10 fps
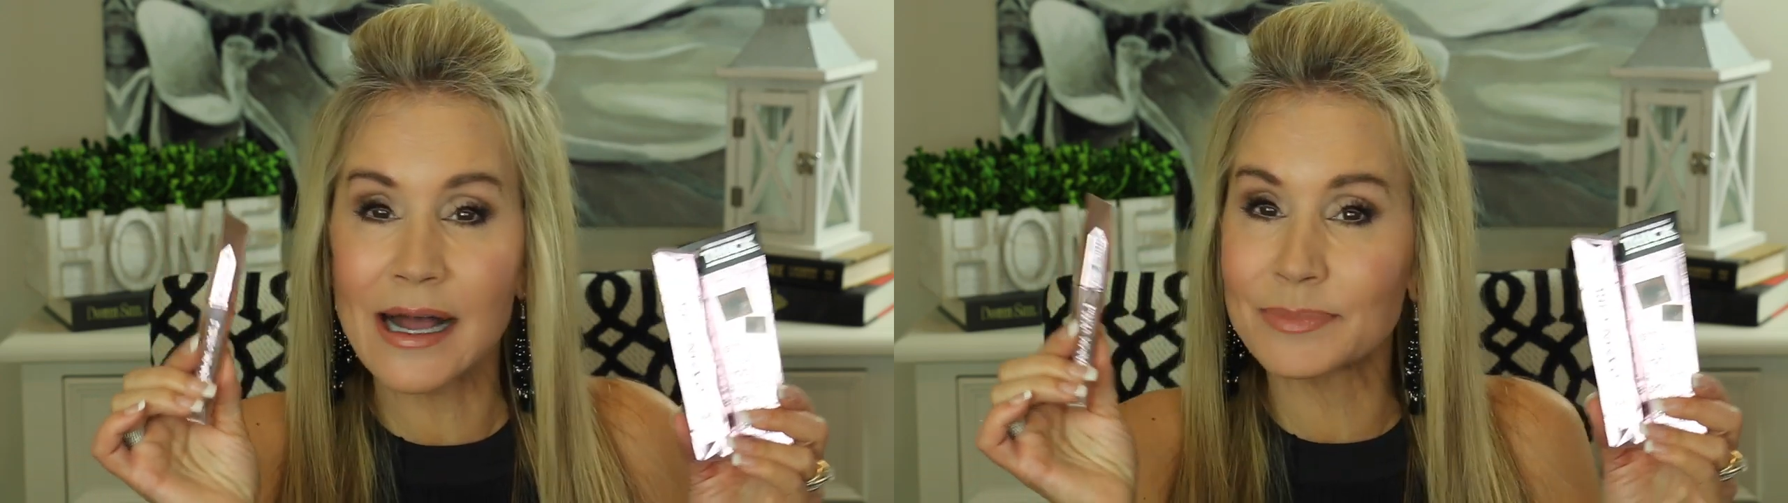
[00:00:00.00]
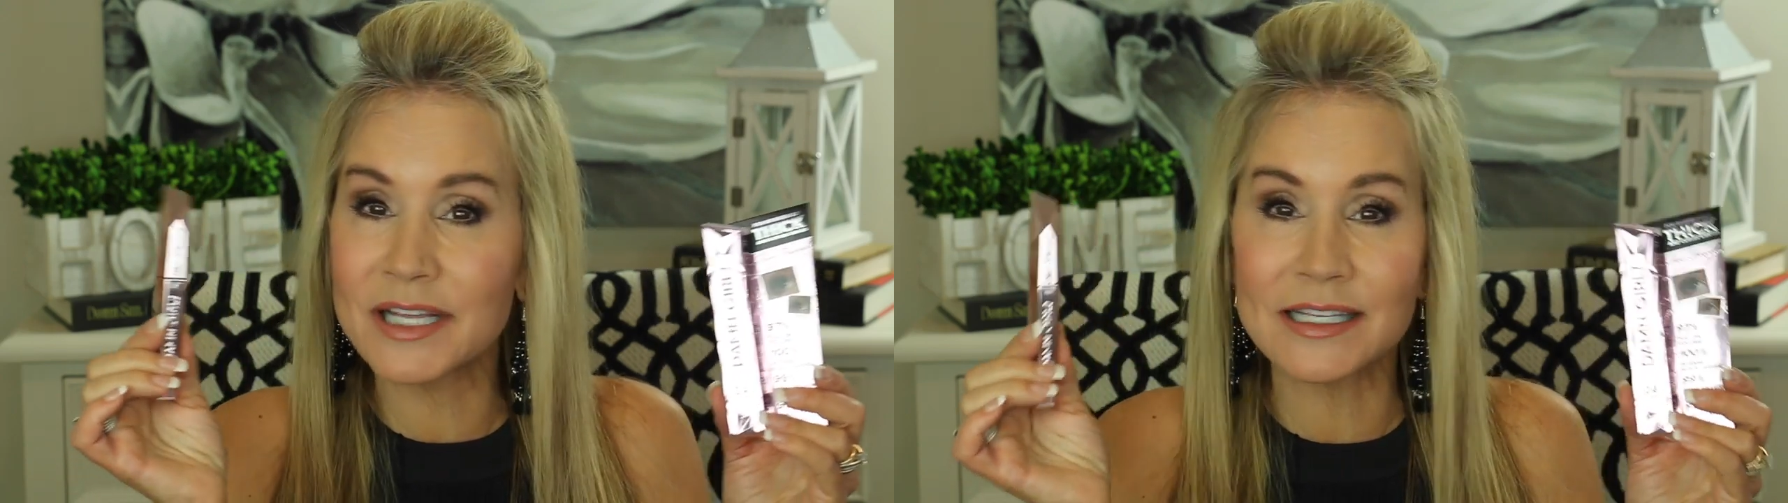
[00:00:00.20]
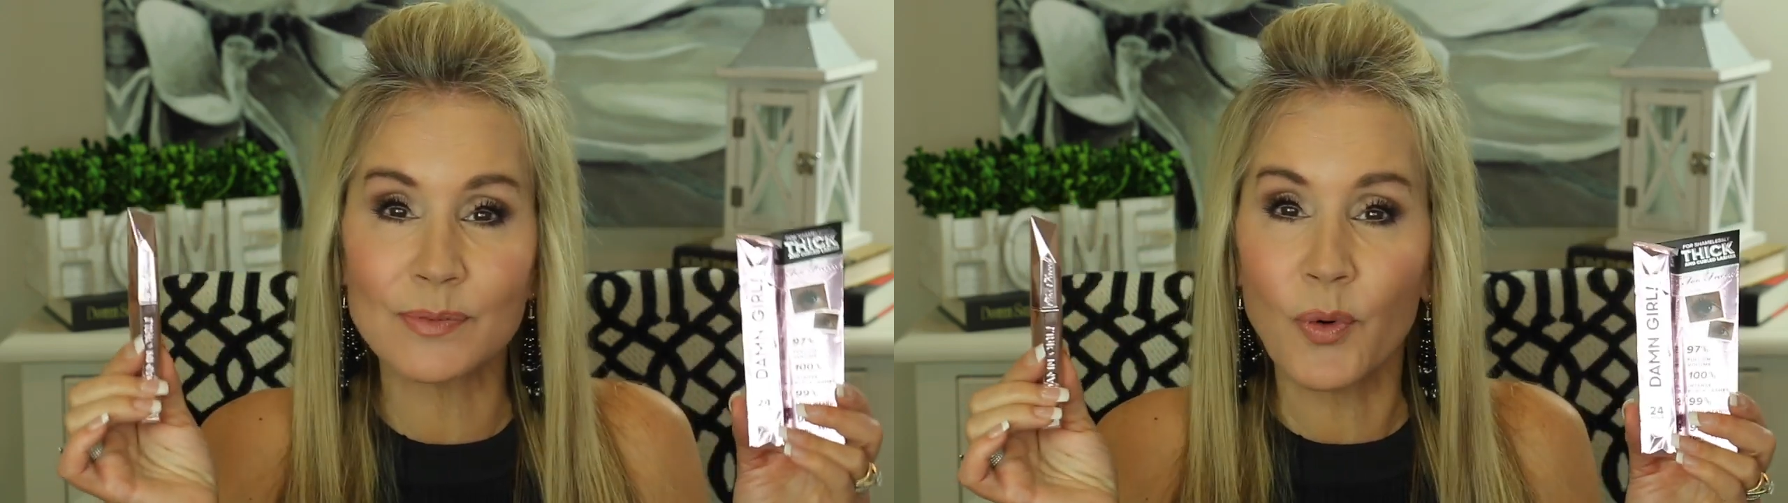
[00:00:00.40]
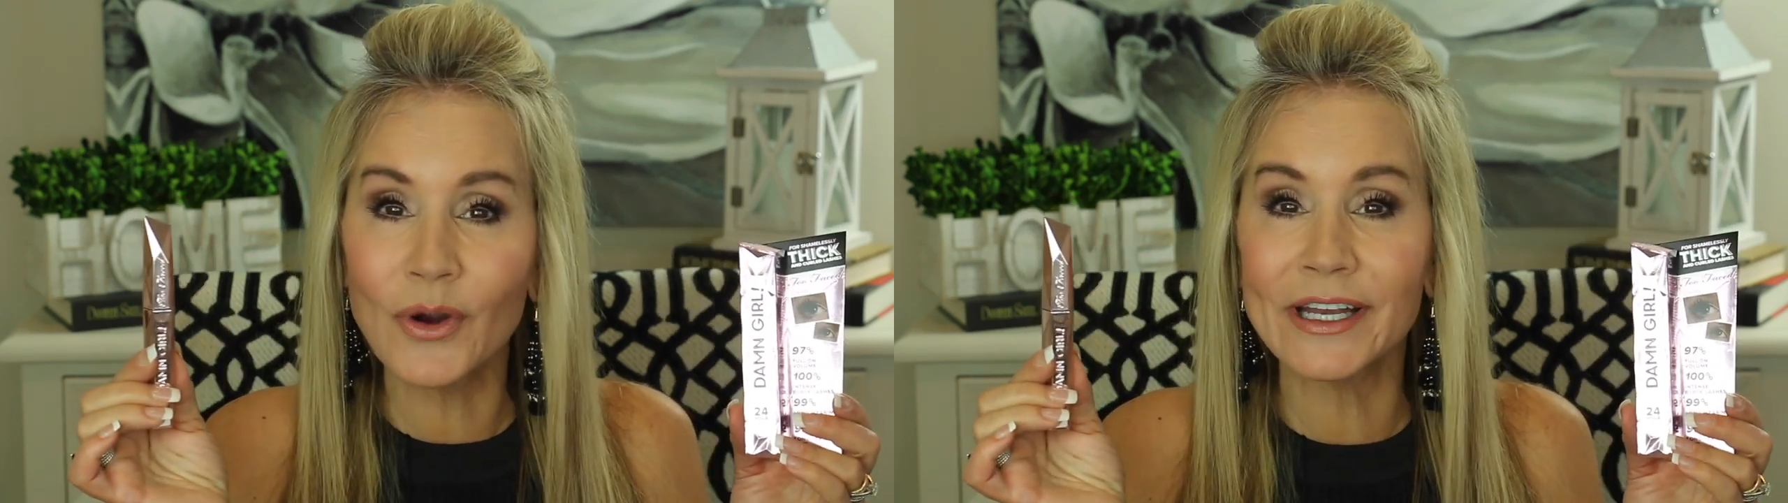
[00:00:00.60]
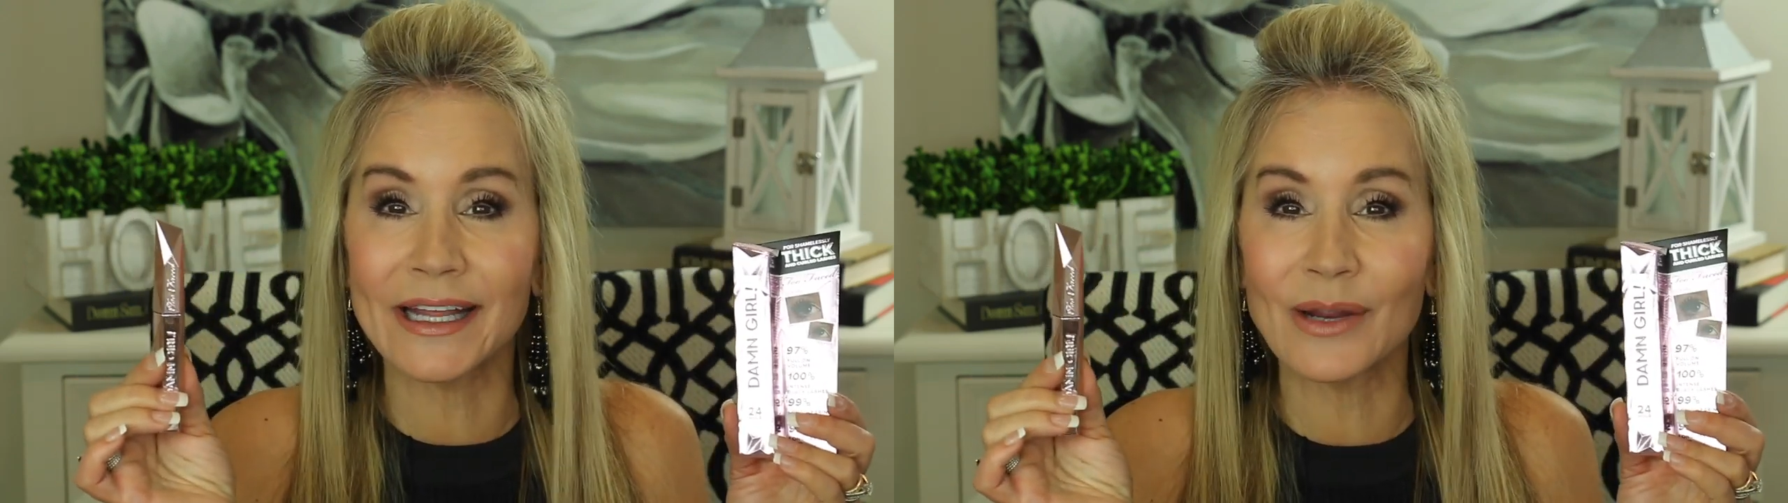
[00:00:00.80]
up to this
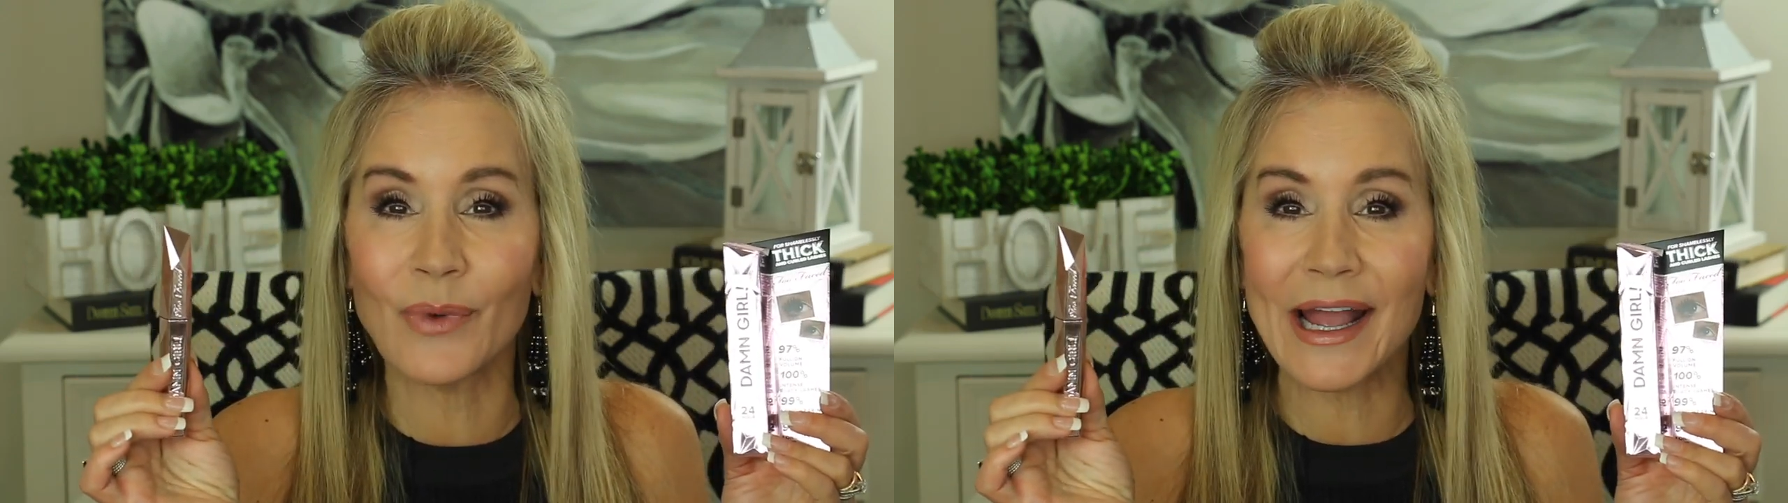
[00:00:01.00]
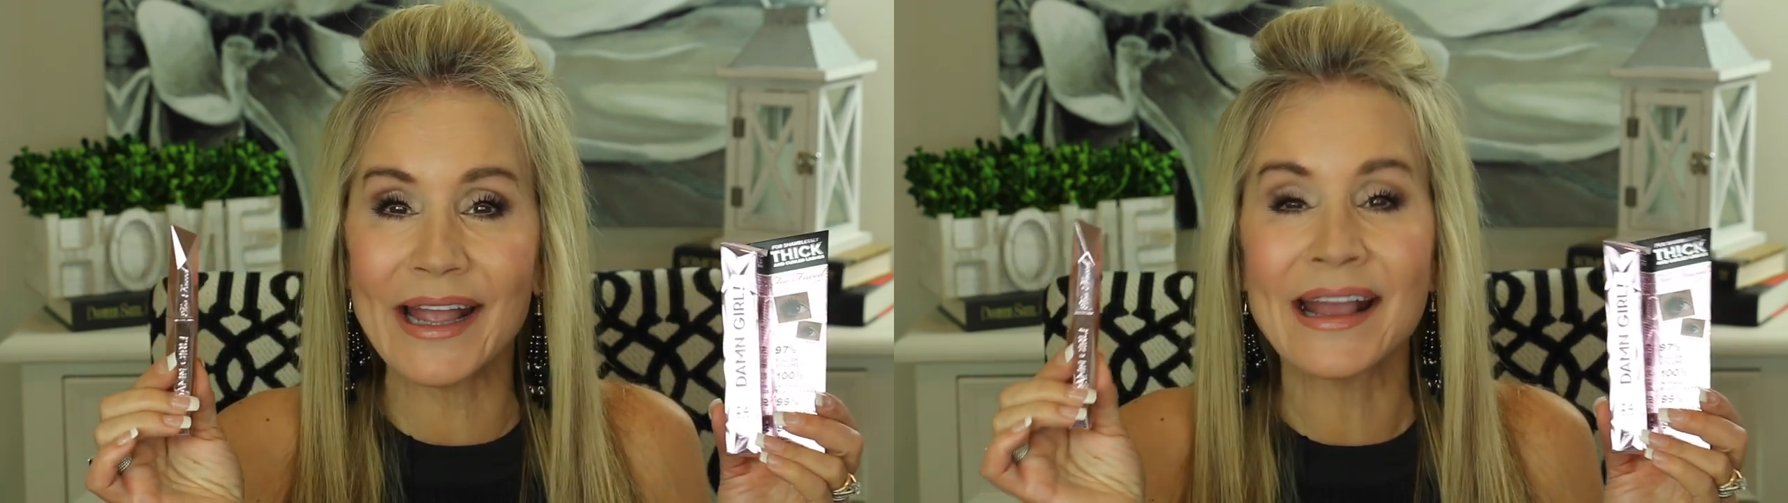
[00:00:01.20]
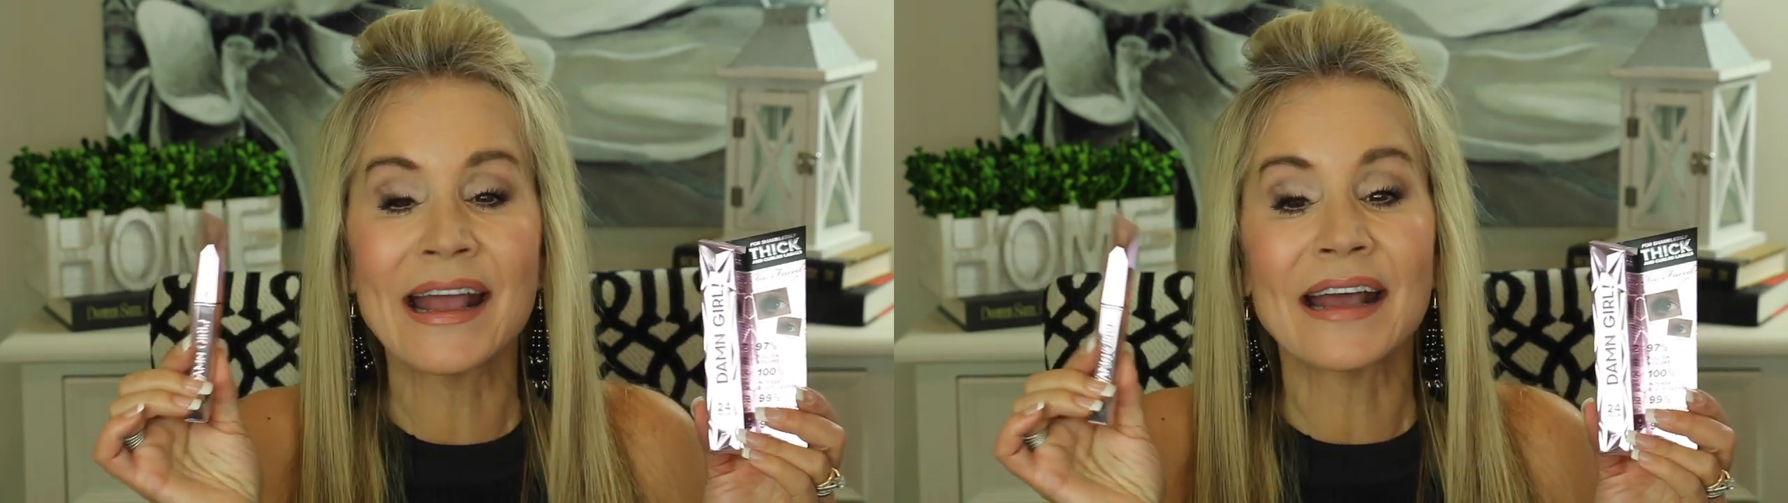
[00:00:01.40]
point anyway